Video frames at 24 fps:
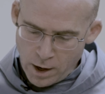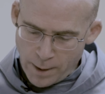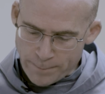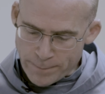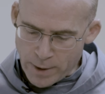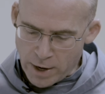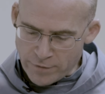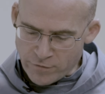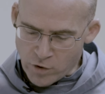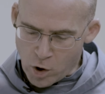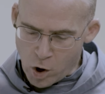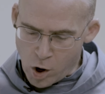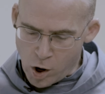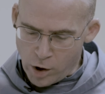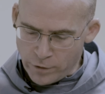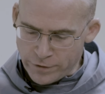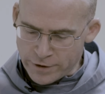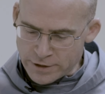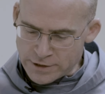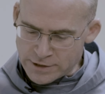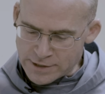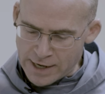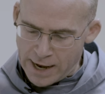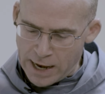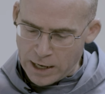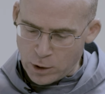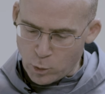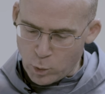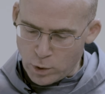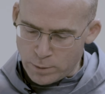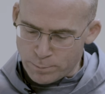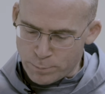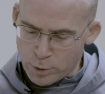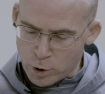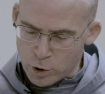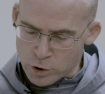Above all, the
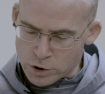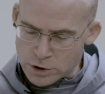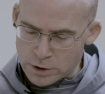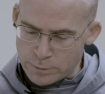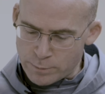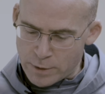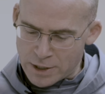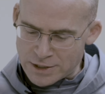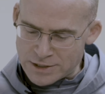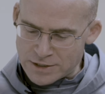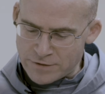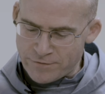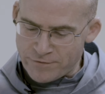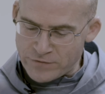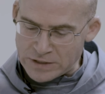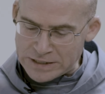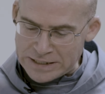sanguine person must